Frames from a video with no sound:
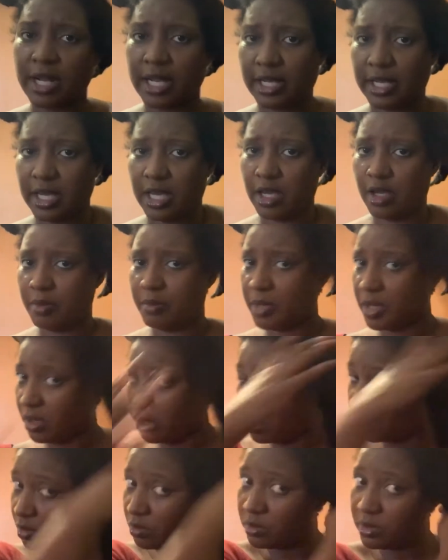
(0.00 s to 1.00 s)
came
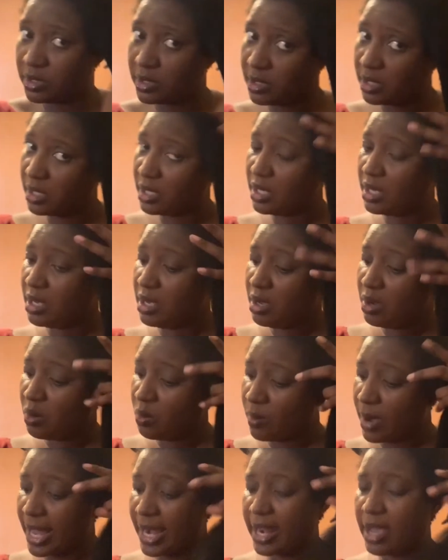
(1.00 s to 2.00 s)
out.
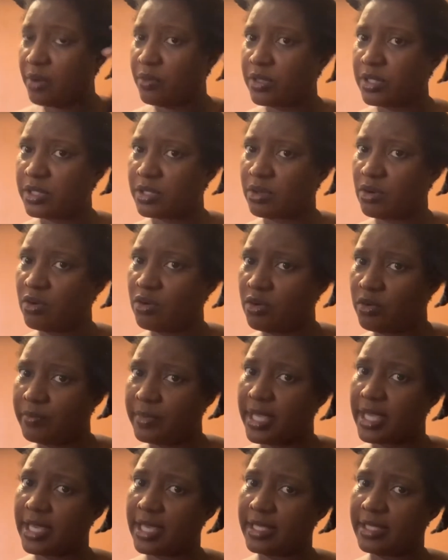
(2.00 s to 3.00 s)
While I was
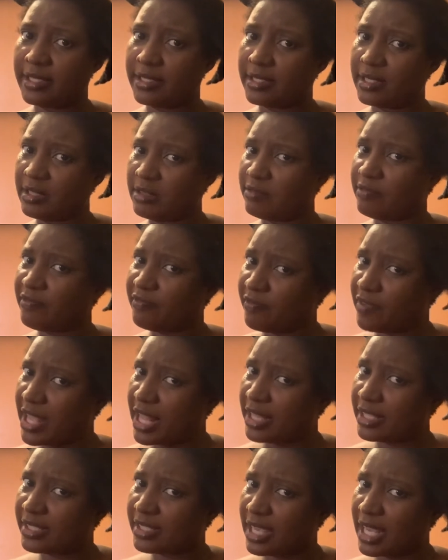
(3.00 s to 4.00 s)
combing, it still
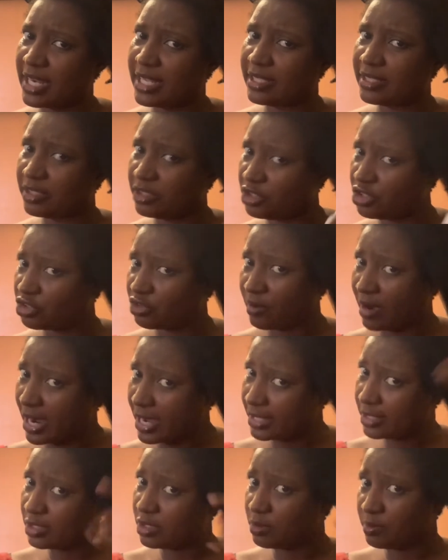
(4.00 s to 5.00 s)
felt a little
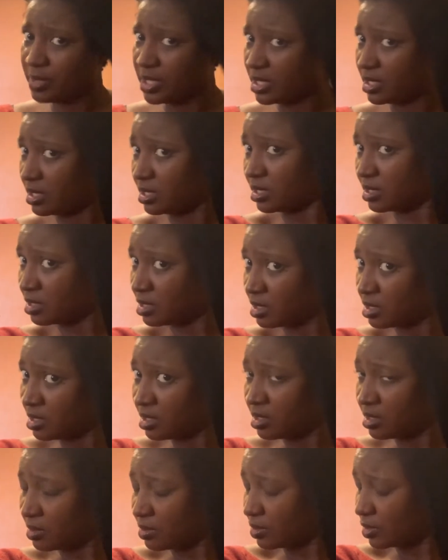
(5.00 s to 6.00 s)
dry to me,
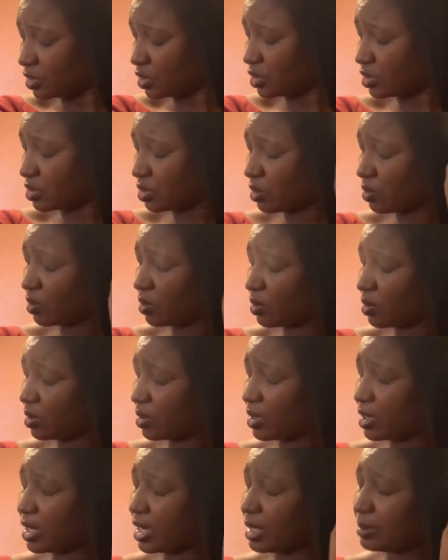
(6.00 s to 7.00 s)
so
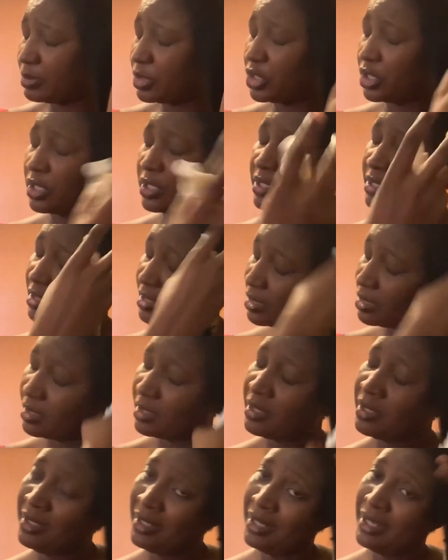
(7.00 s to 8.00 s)
I'm just
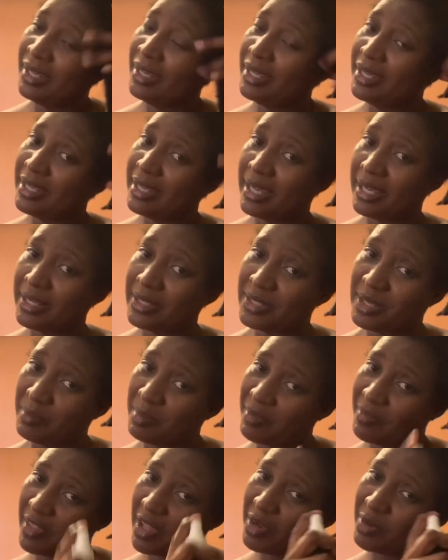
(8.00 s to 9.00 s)
yeah, some
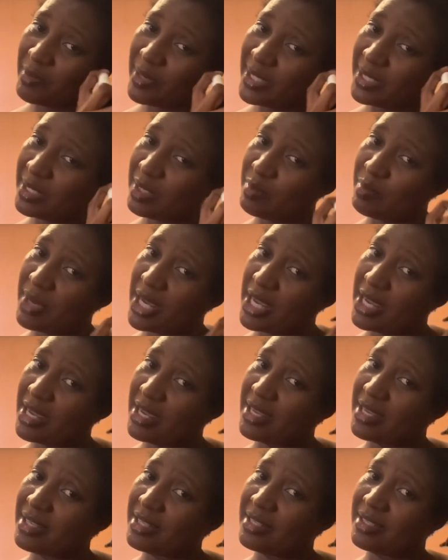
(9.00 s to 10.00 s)
of that went in my
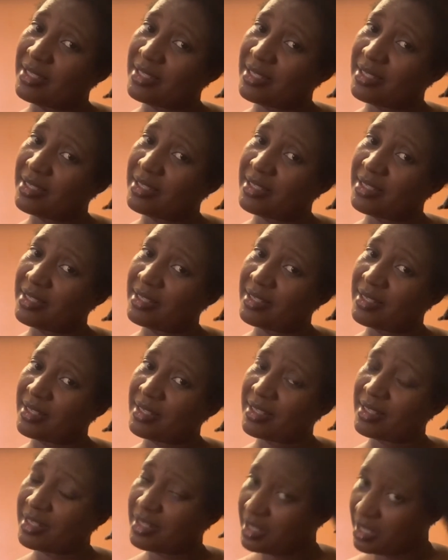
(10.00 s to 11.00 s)
eyes.
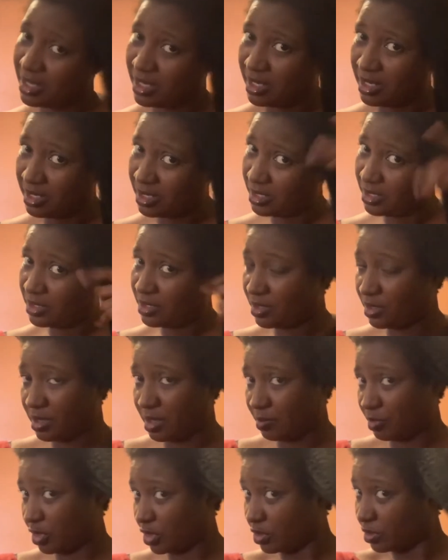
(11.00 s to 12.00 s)
So
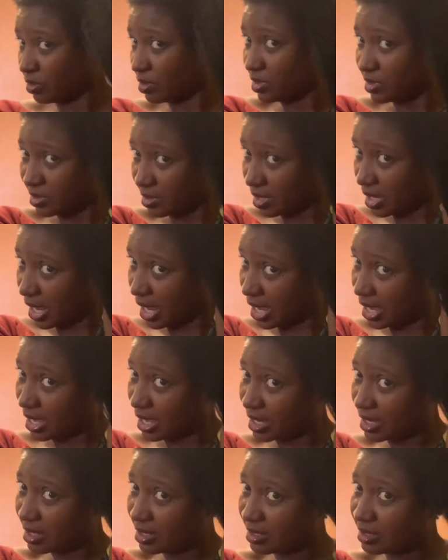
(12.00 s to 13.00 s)
I'm just going to
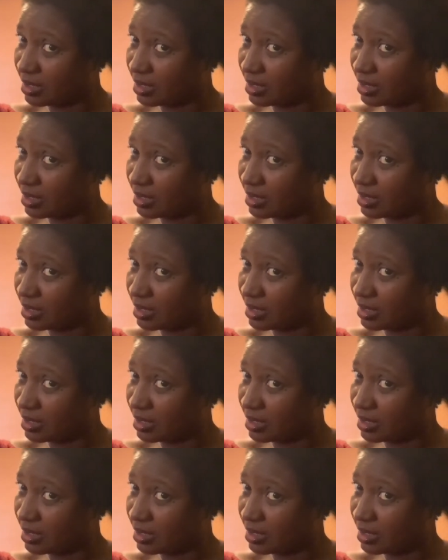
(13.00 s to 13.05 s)
add,